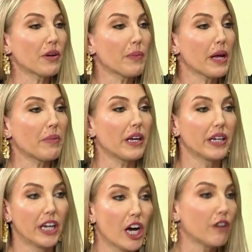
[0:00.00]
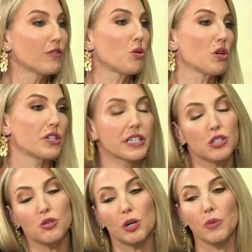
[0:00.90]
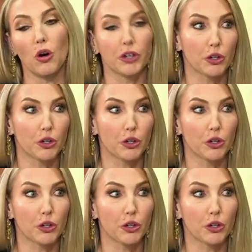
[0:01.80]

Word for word: a baby. Right. Of course, it's normal.